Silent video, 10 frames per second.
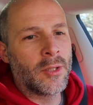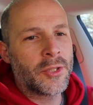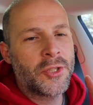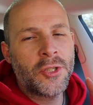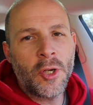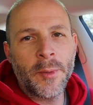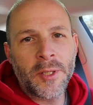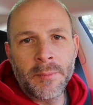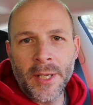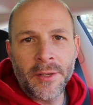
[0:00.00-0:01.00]
It looks so
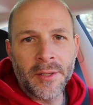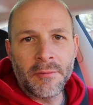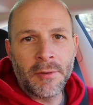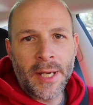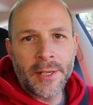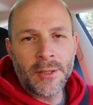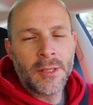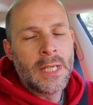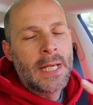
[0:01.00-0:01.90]
much better than vinyl.